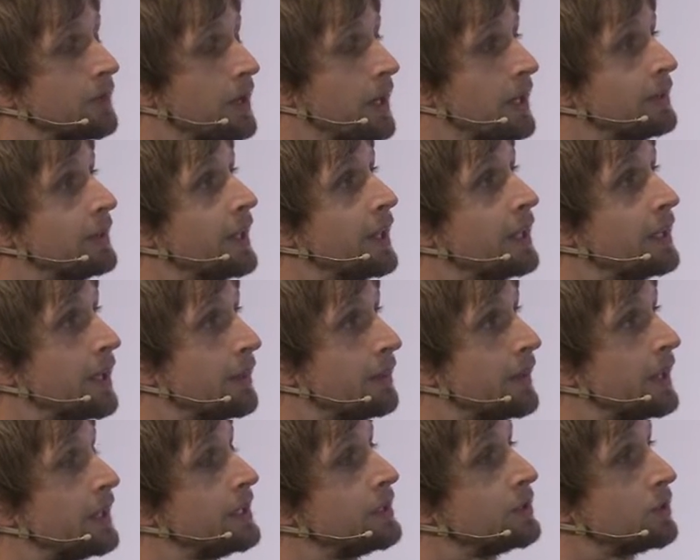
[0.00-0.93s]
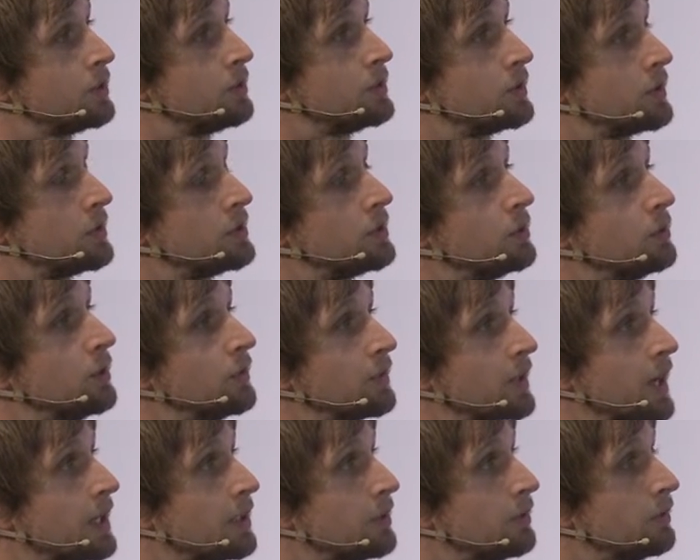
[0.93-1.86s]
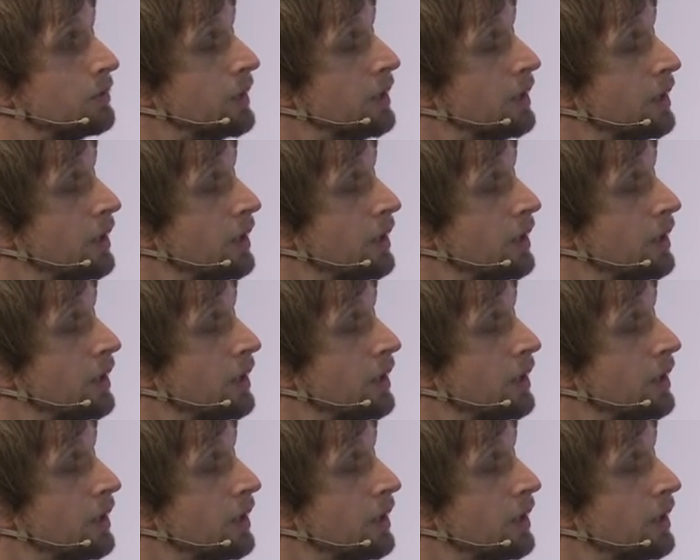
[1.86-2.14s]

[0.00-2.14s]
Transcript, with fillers: and then and then issues to do with kind of